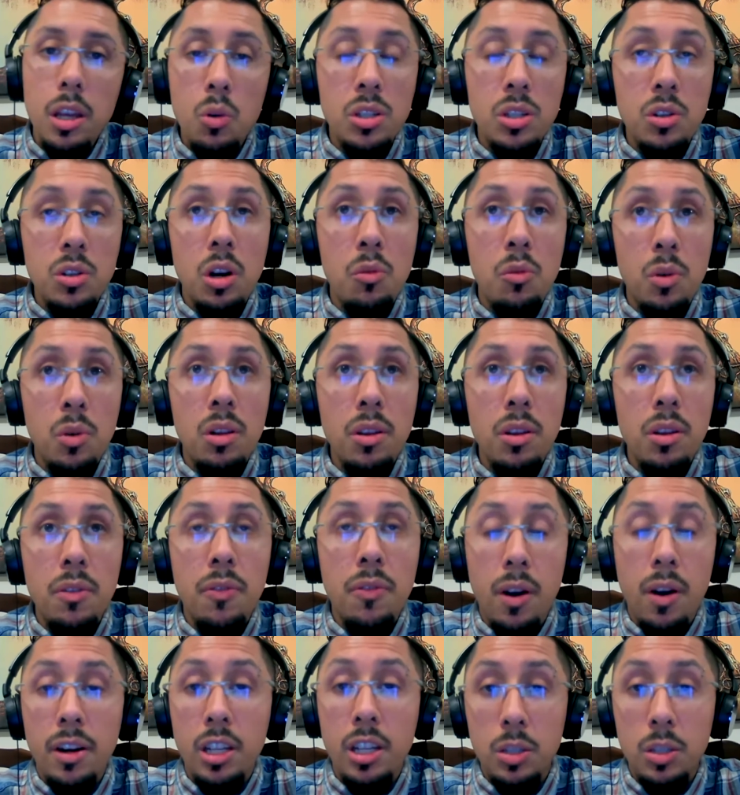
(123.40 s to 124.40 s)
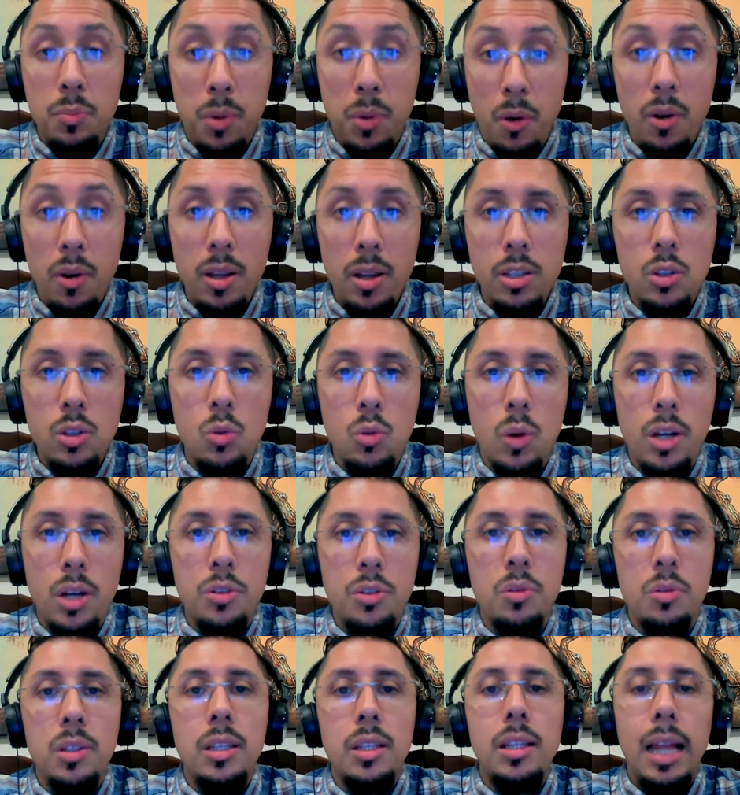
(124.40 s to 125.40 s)
a really fun experience to
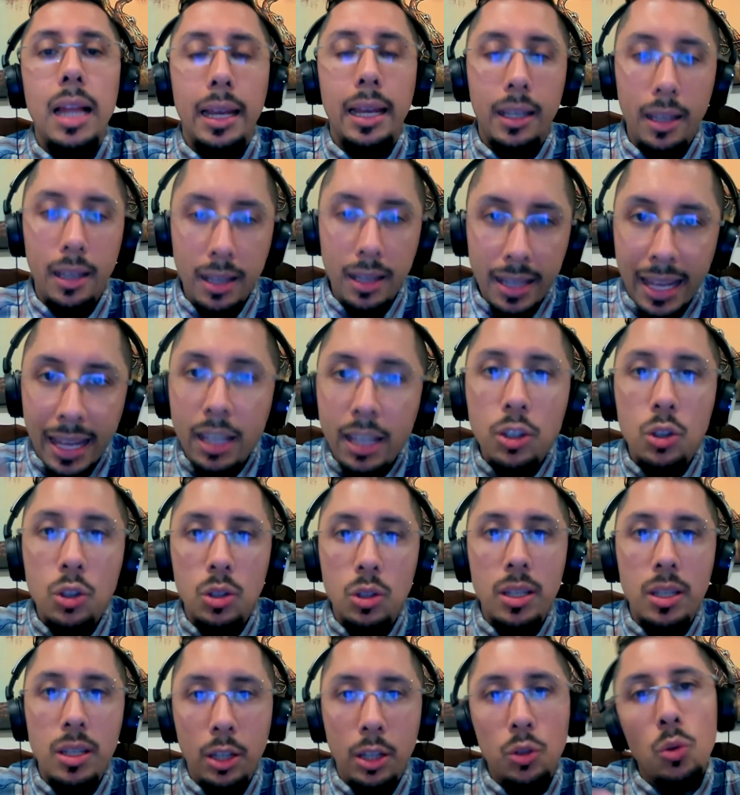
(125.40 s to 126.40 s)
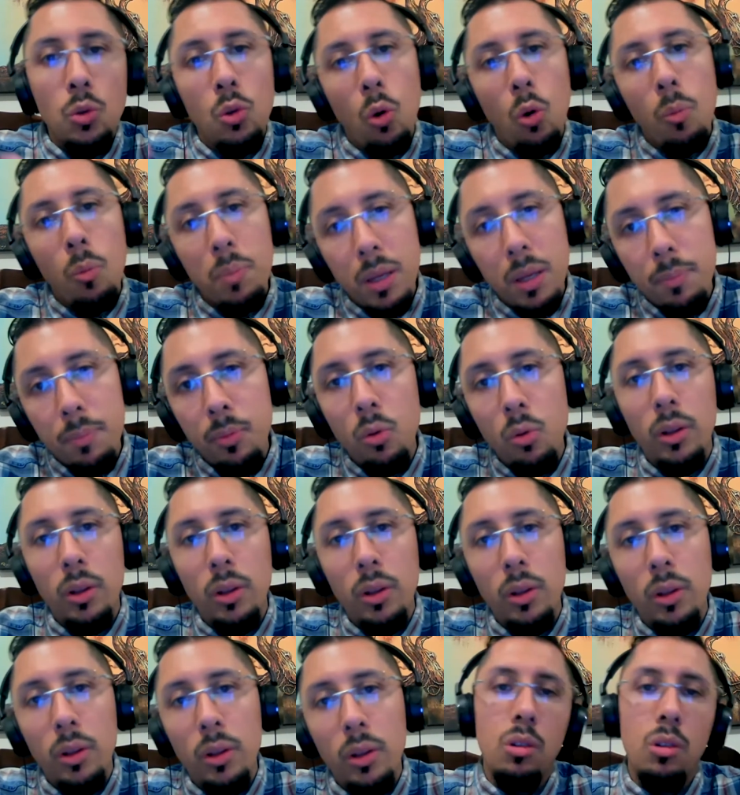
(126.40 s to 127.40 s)
actually like get to know people,
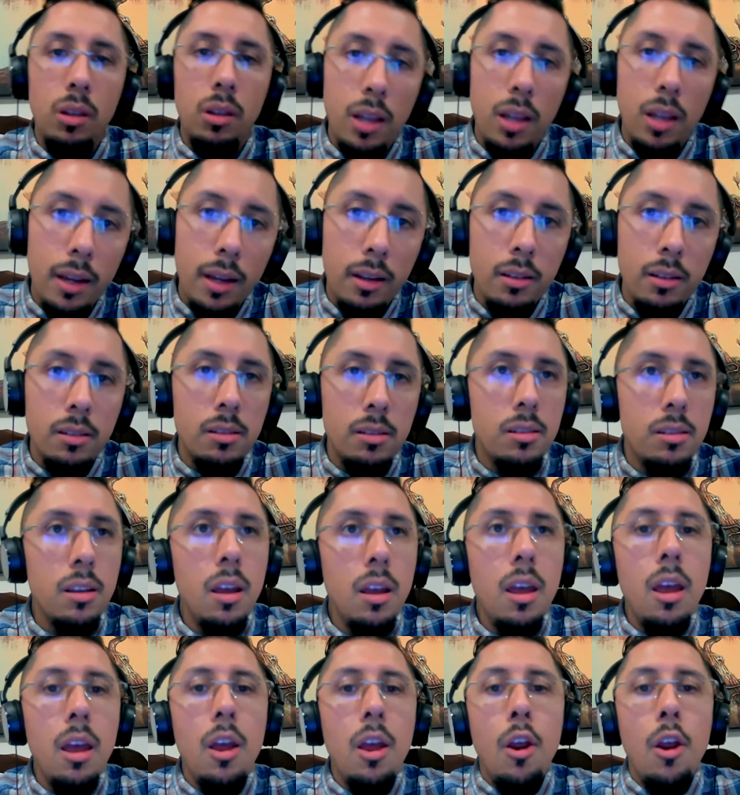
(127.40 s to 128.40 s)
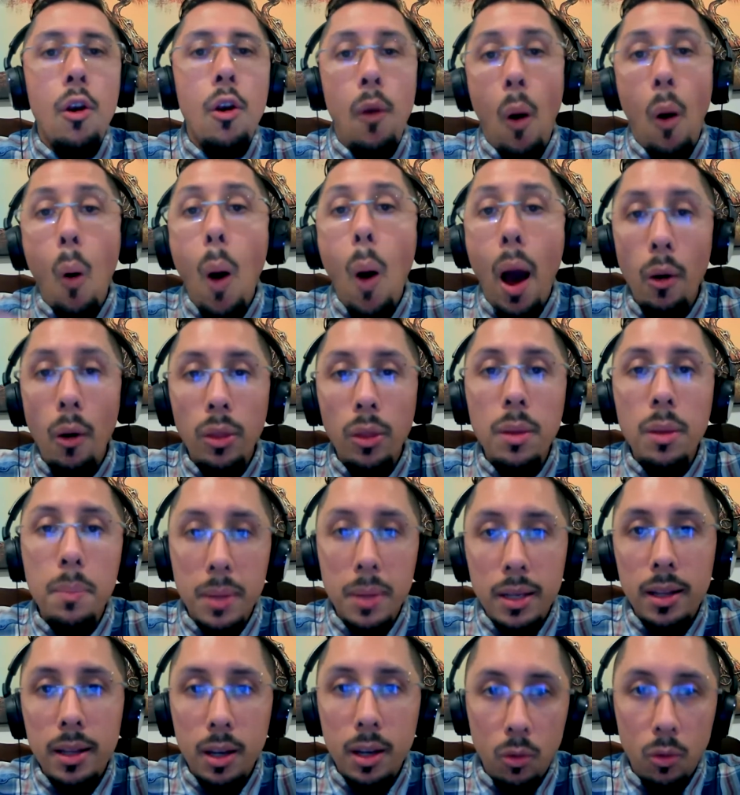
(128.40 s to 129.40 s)
get to know clients, know how the
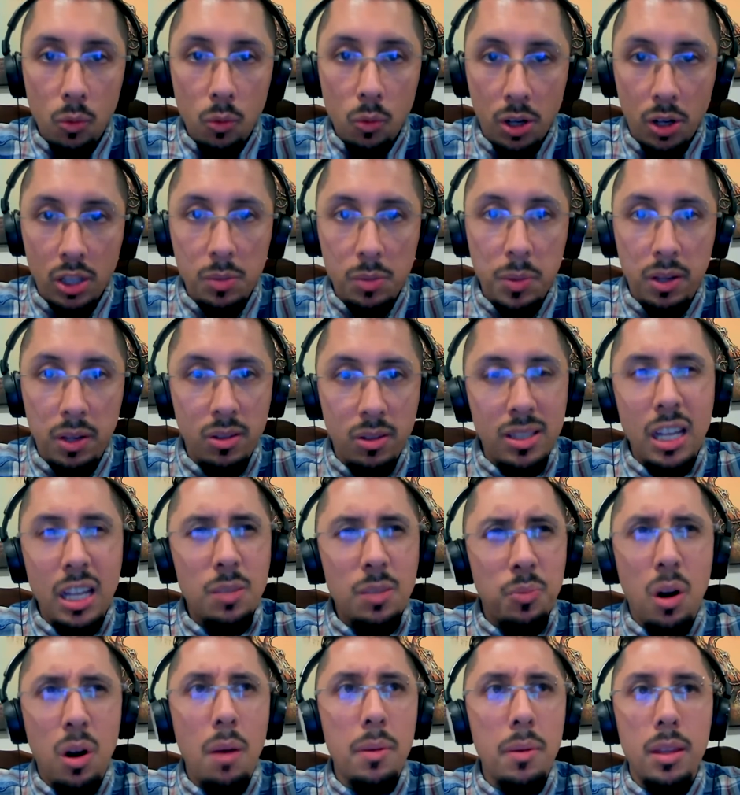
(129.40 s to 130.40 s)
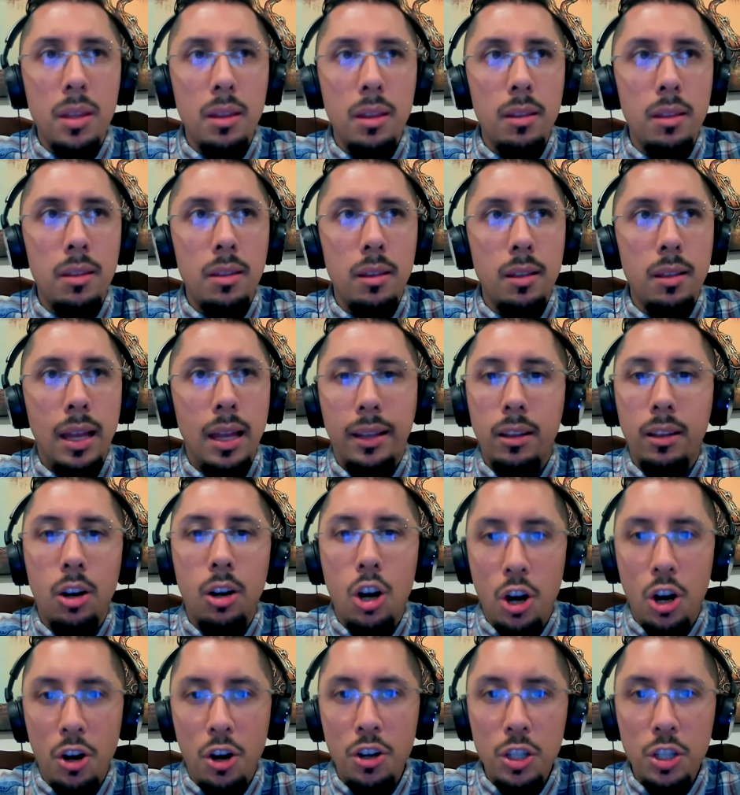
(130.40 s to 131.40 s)
media works, because that's probably like the
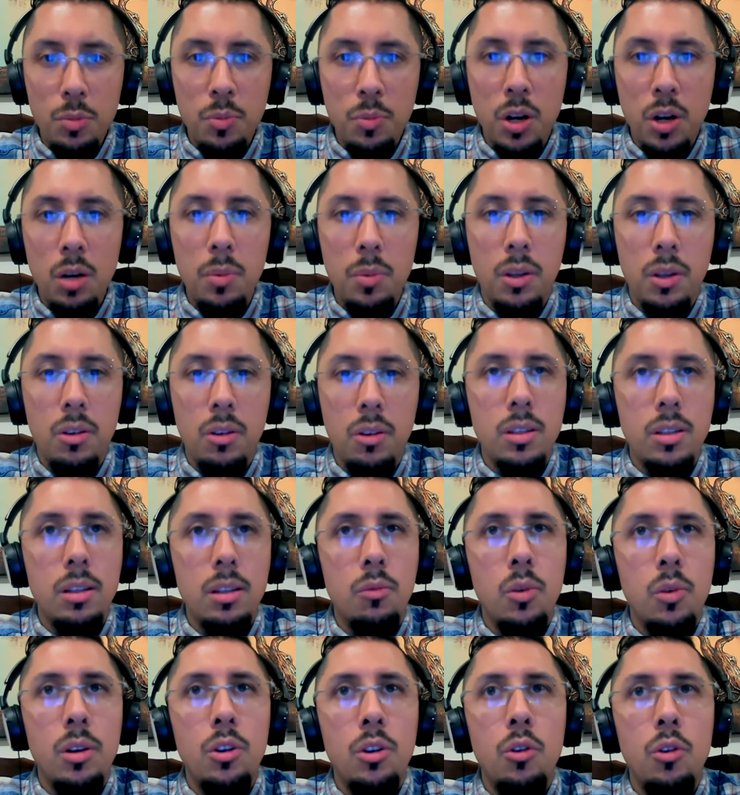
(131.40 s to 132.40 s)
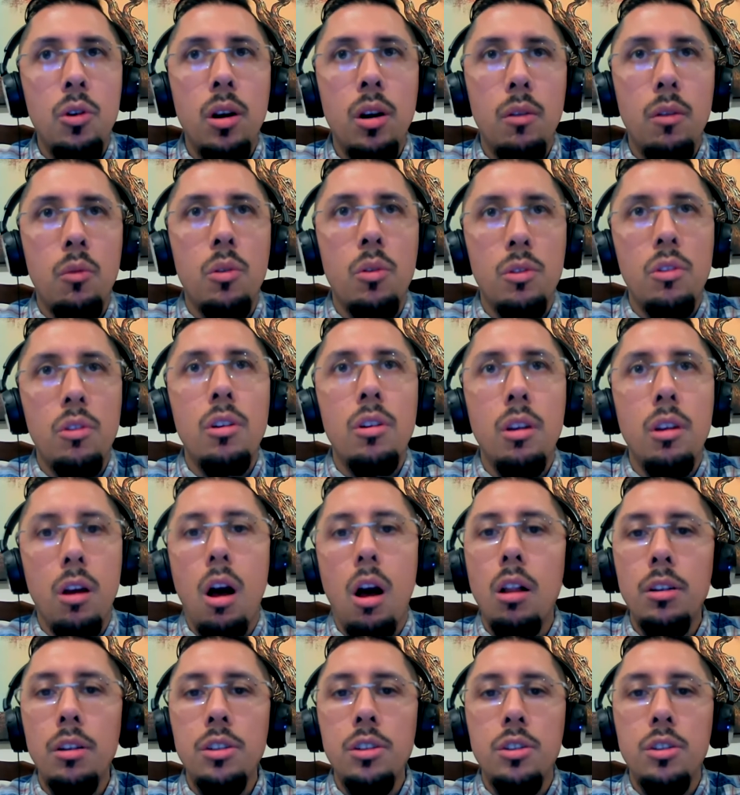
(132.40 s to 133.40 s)
hardest part, because when you're in
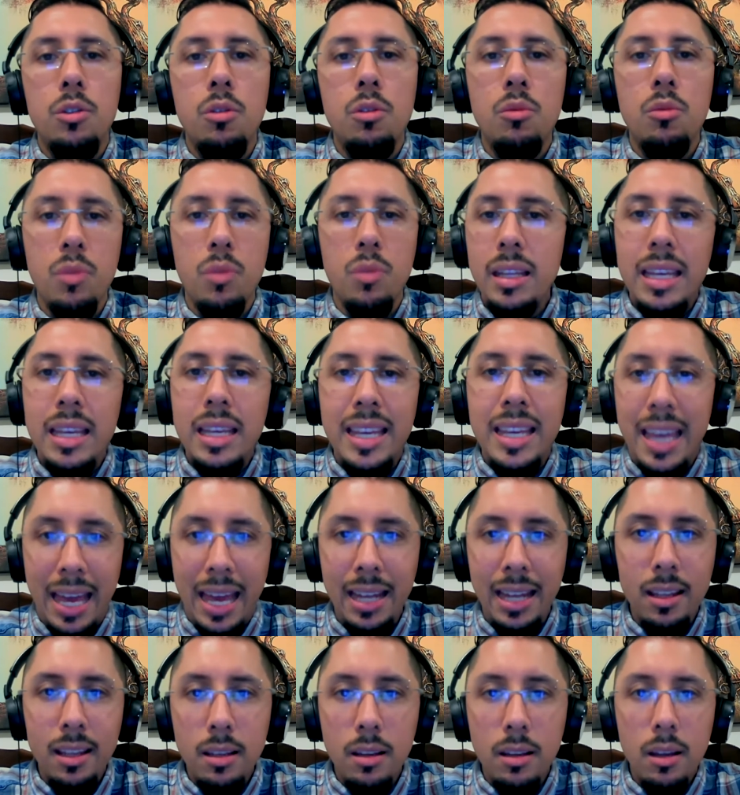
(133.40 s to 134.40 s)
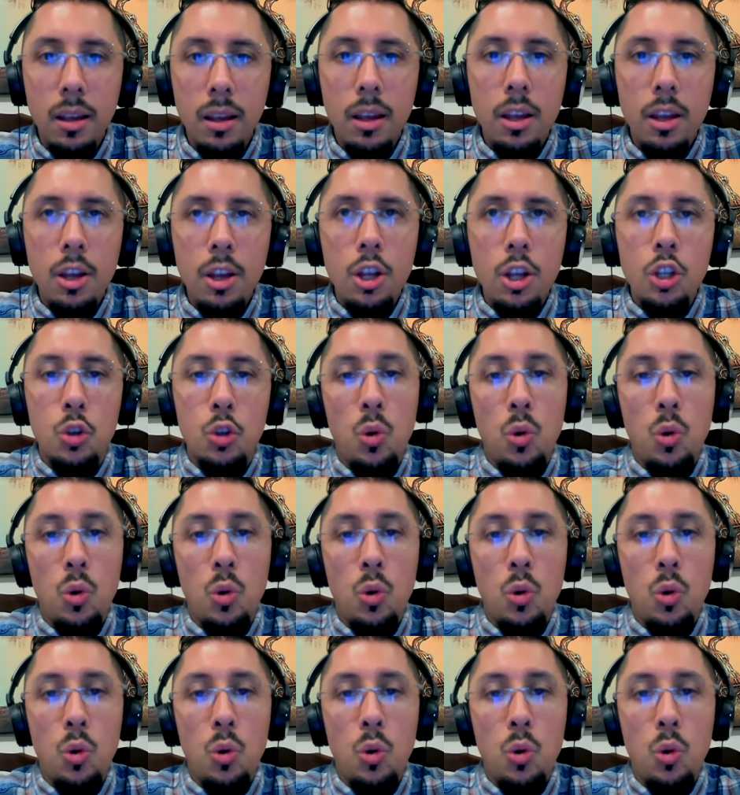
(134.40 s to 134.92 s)
college, you don't really get to